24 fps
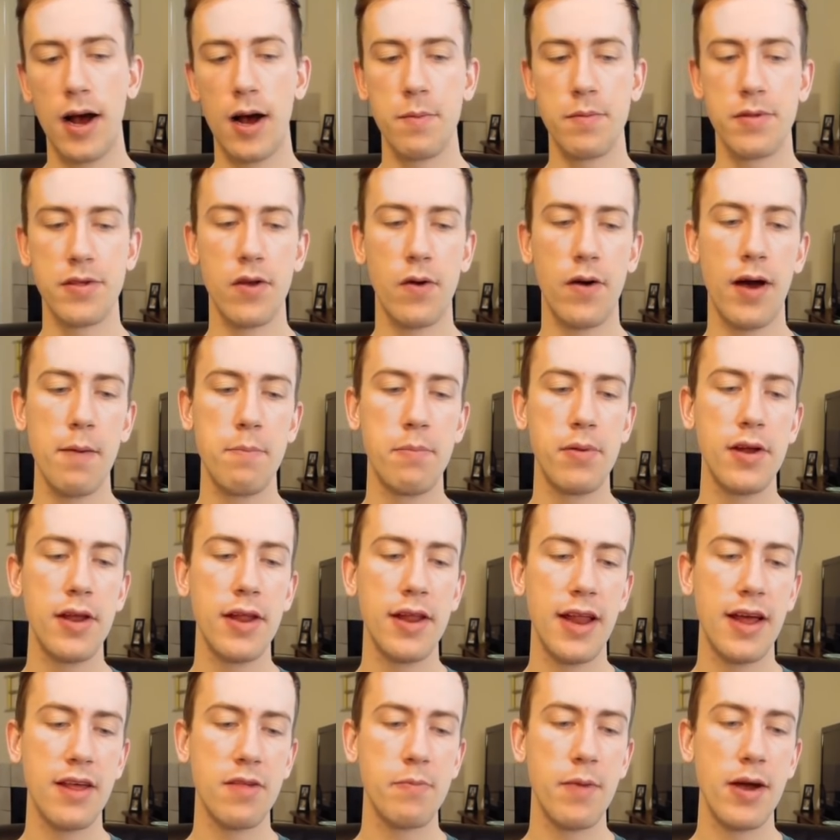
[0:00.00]
So I put it
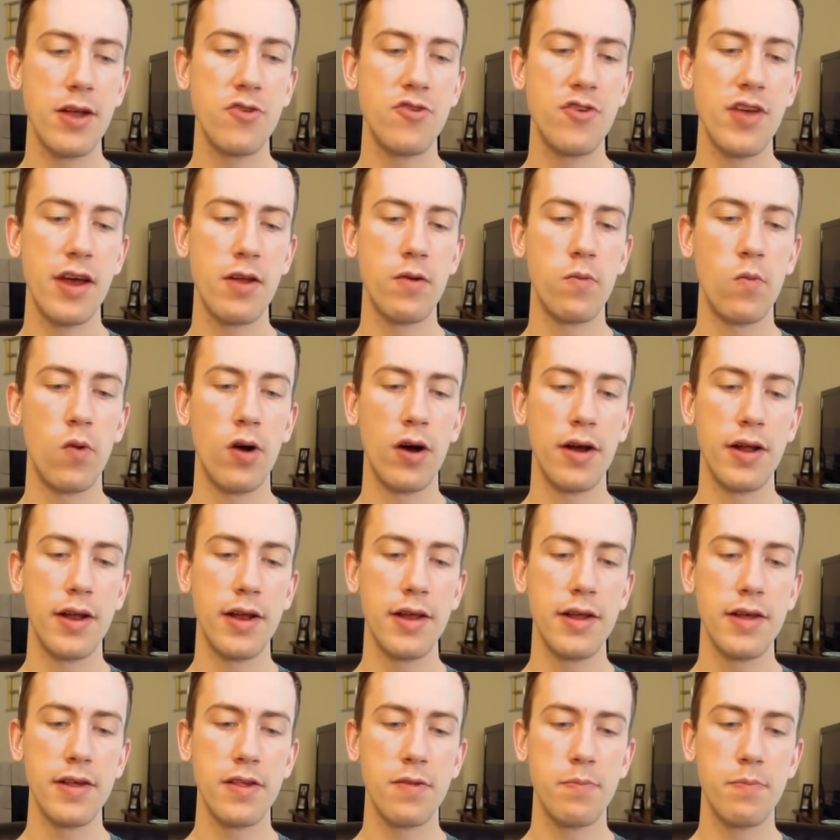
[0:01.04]
as my Gen
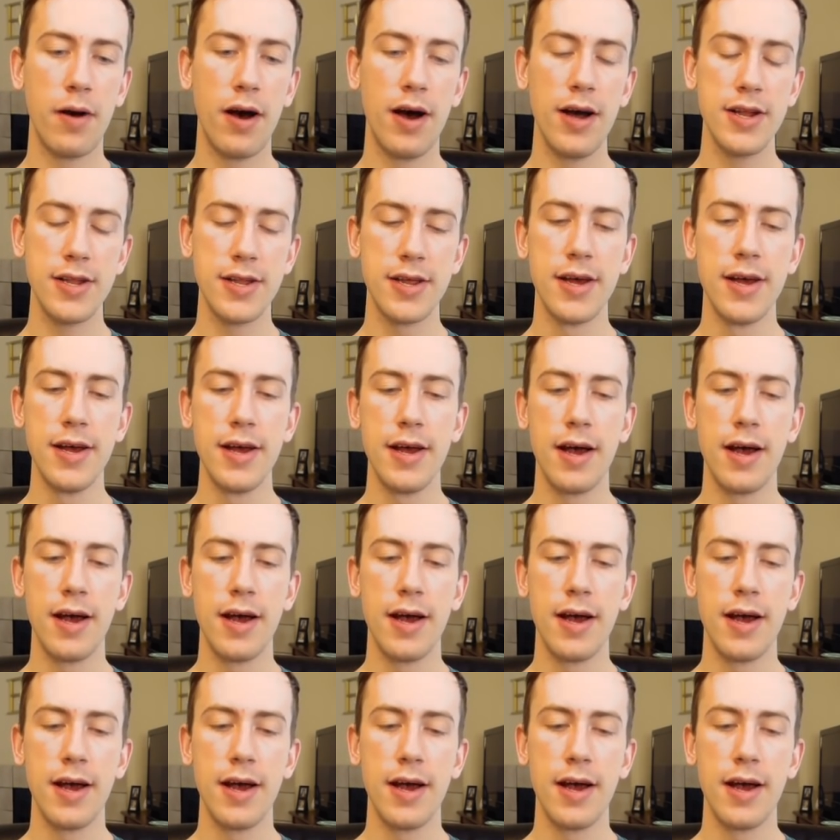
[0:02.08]
1 spot.